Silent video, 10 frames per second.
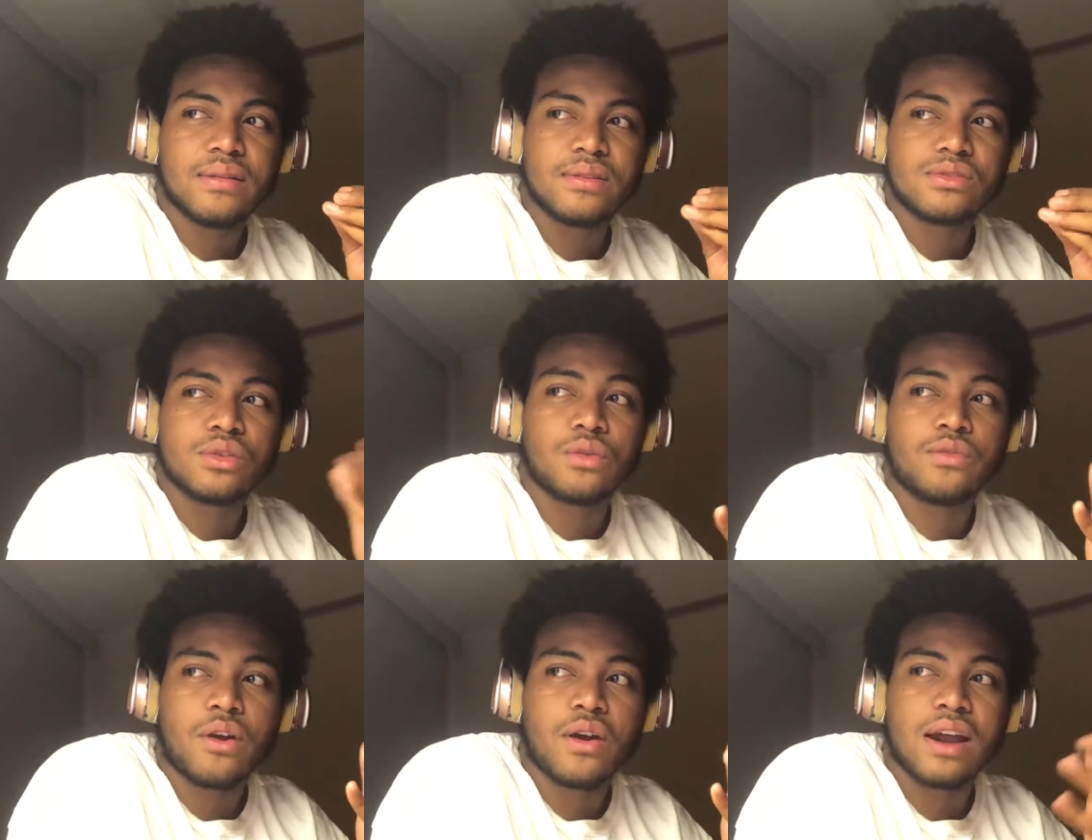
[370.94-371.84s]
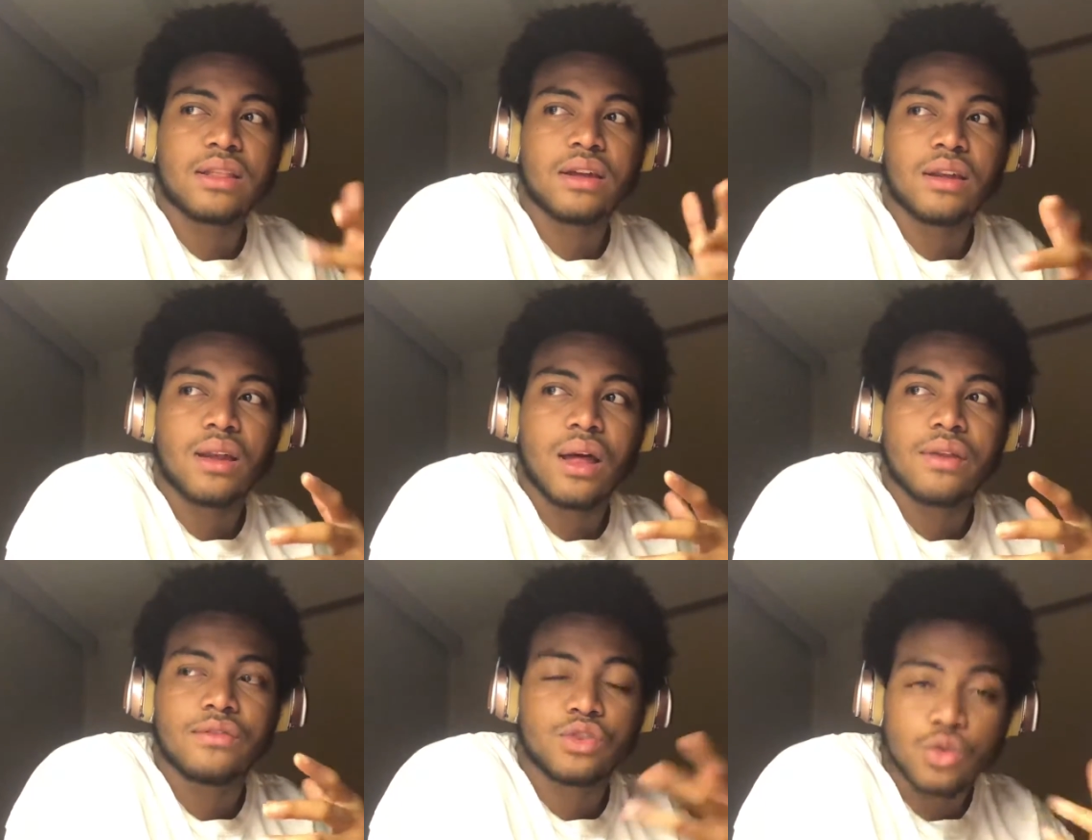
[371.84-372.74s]
so far, I think a lot
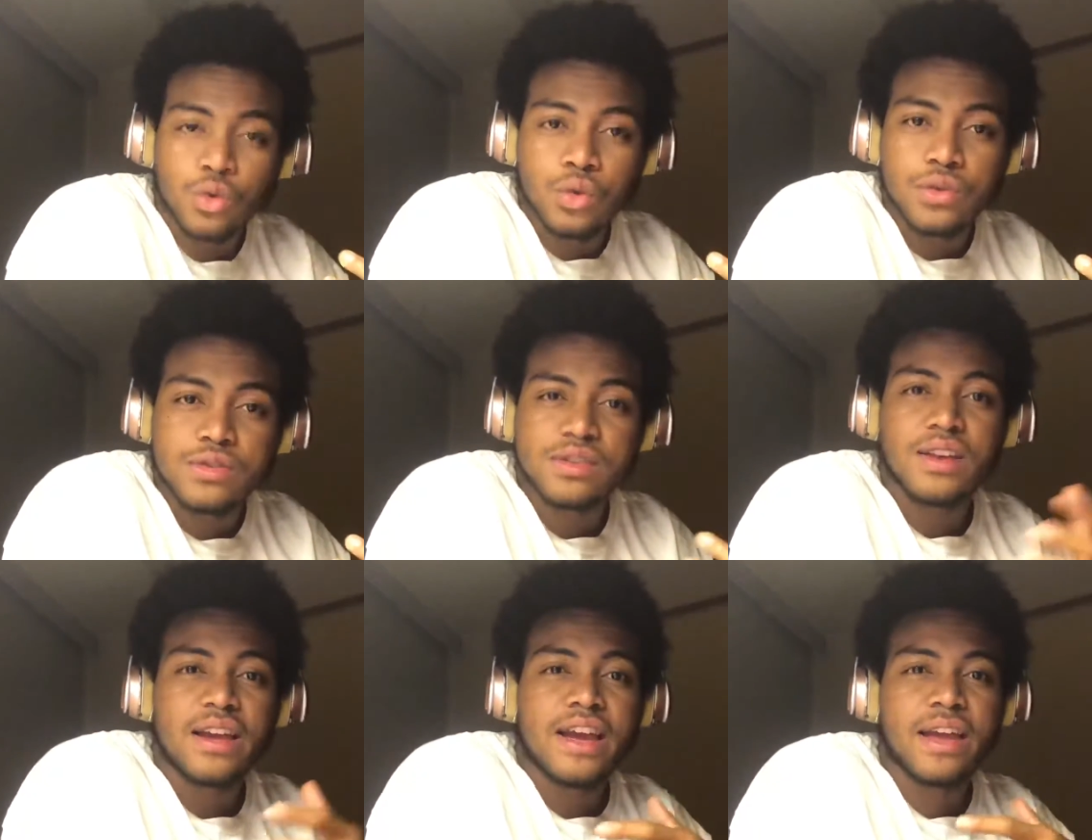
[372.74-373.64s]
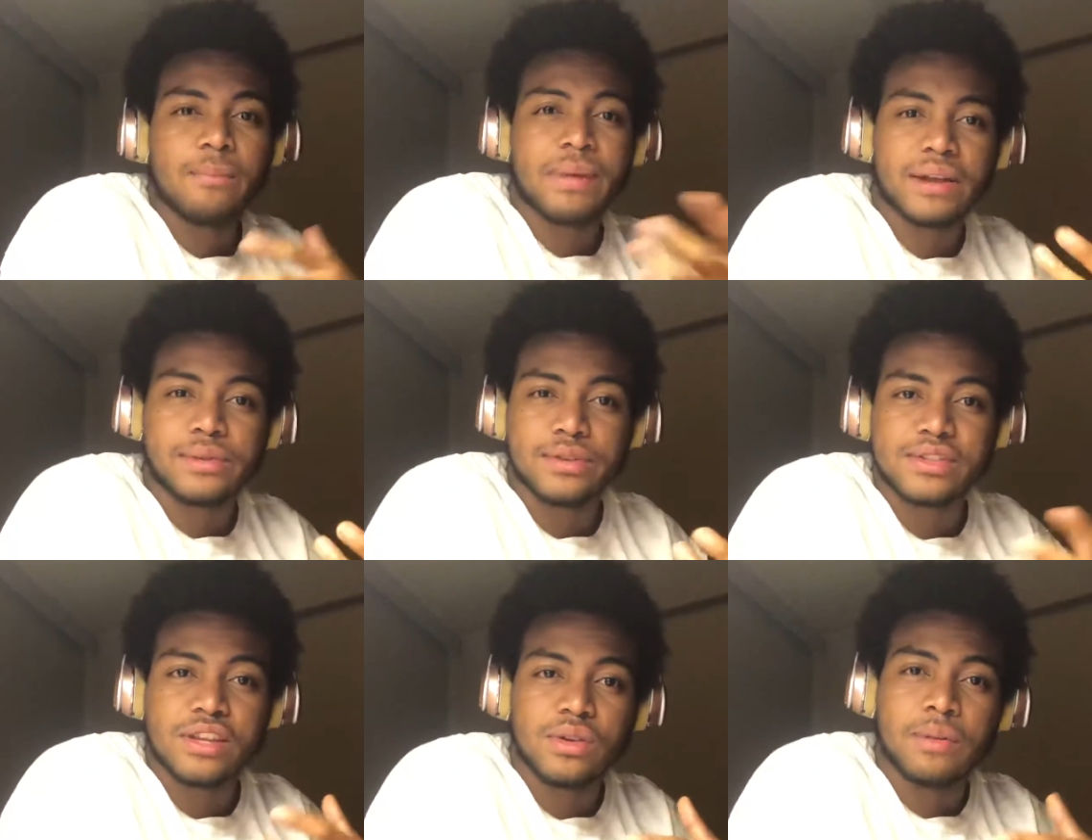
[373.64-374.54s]
of truths and pillars
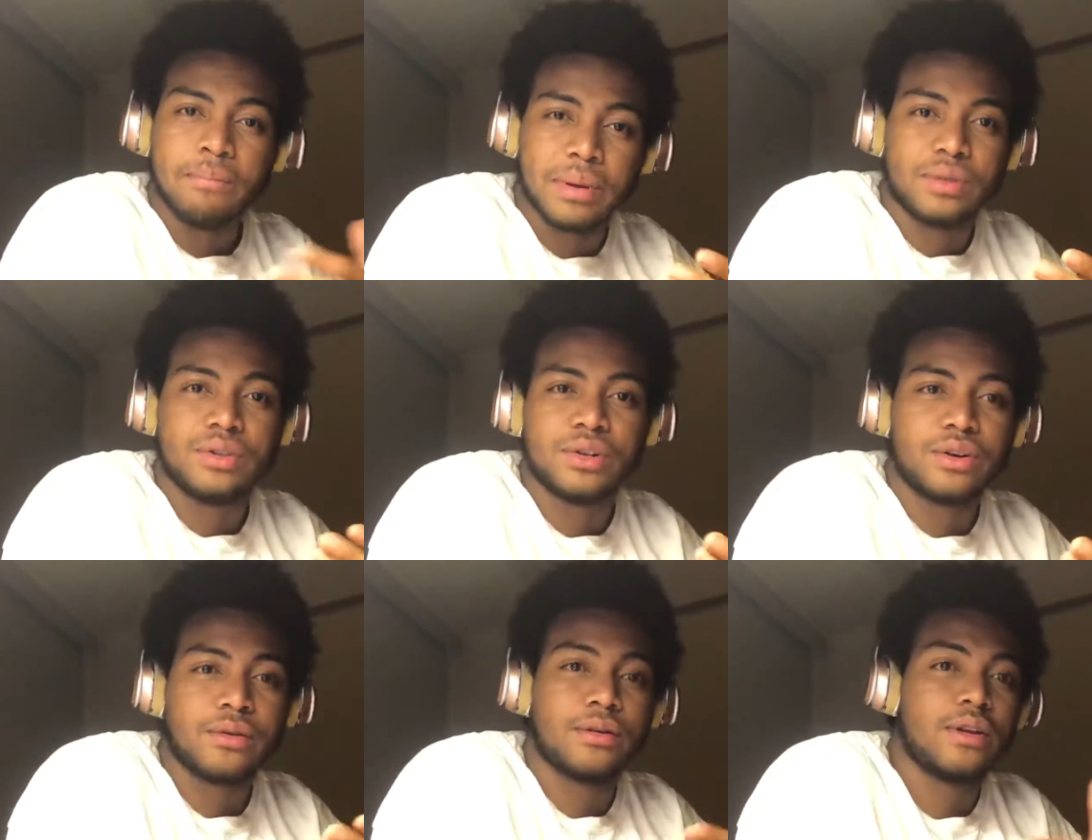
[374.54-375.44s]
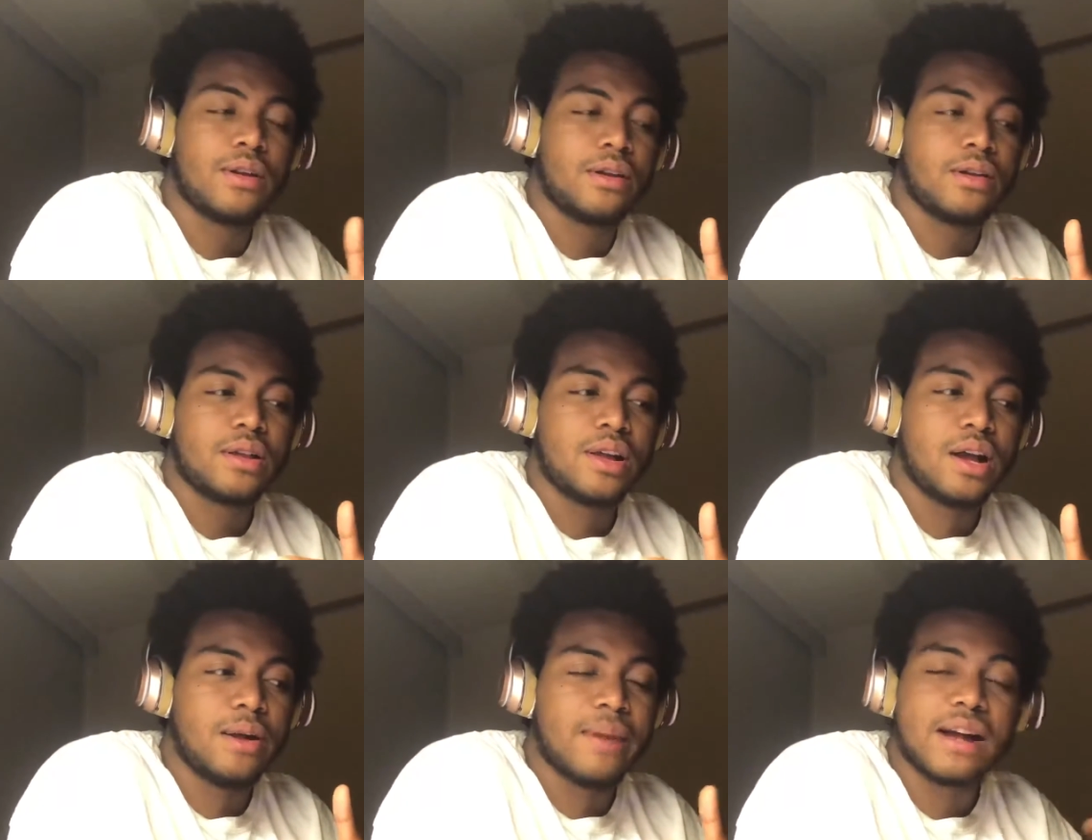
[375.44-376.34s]
that you can build your
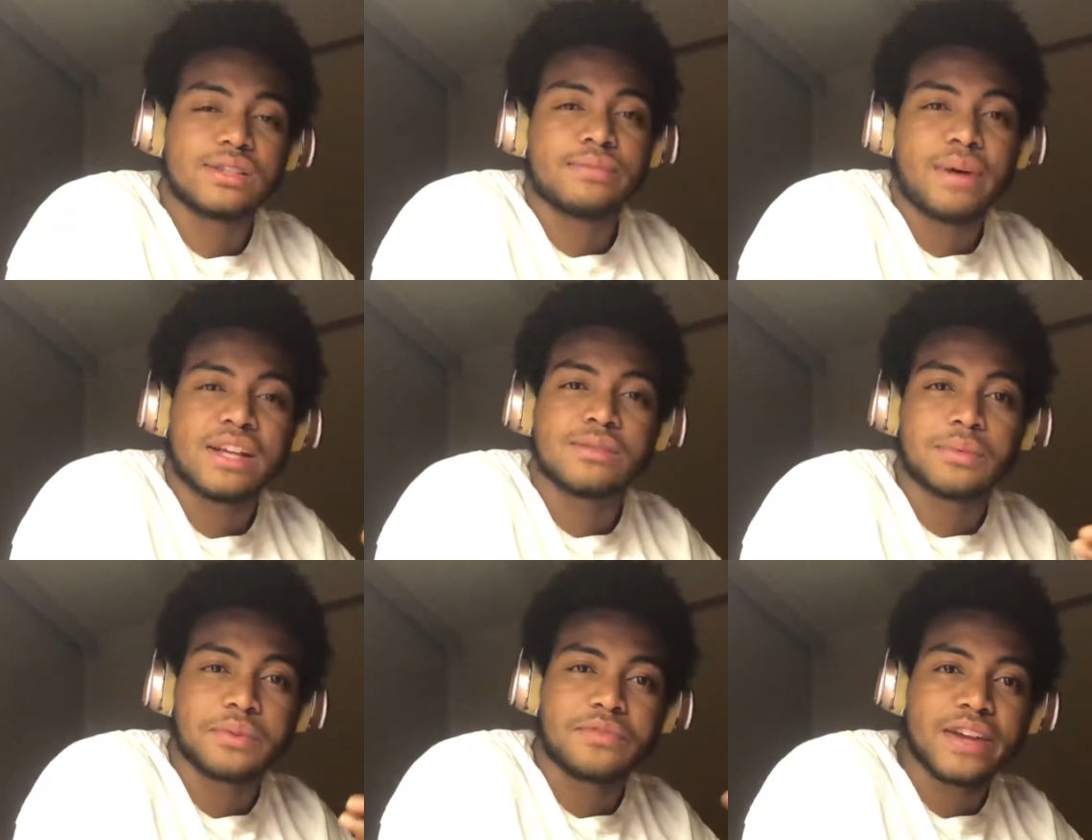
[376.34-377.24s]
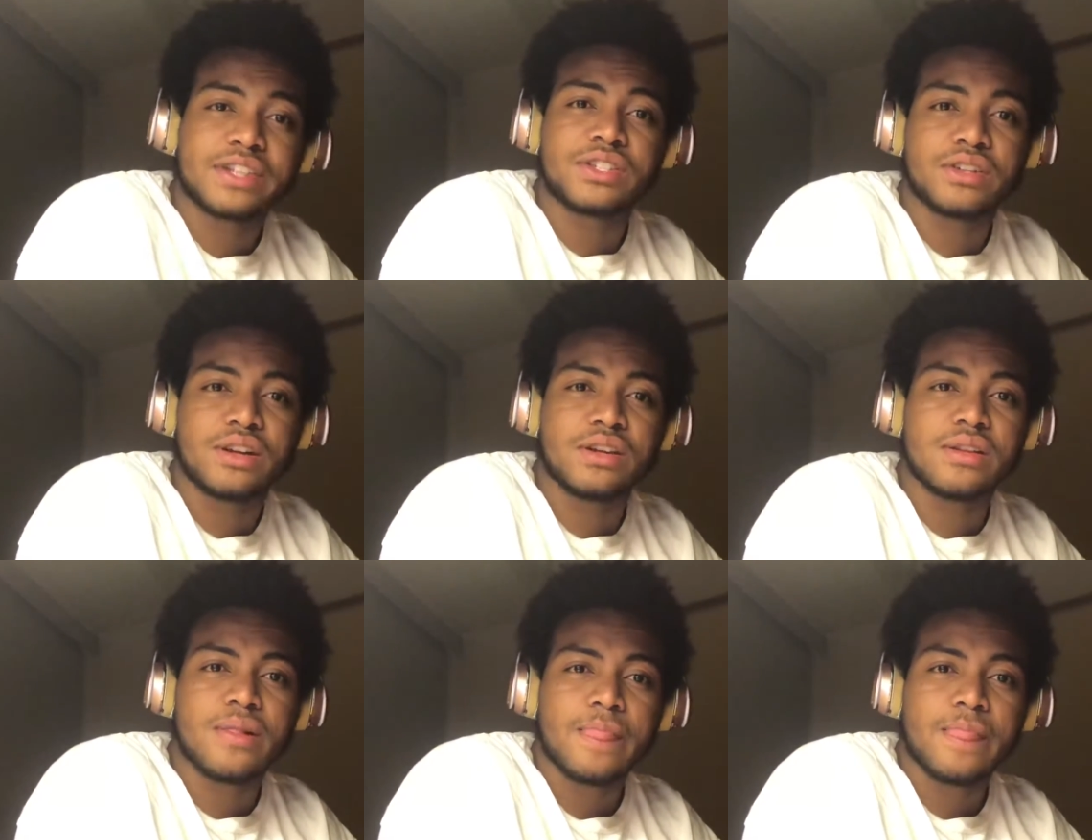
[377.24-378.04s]
house of possible perfection on,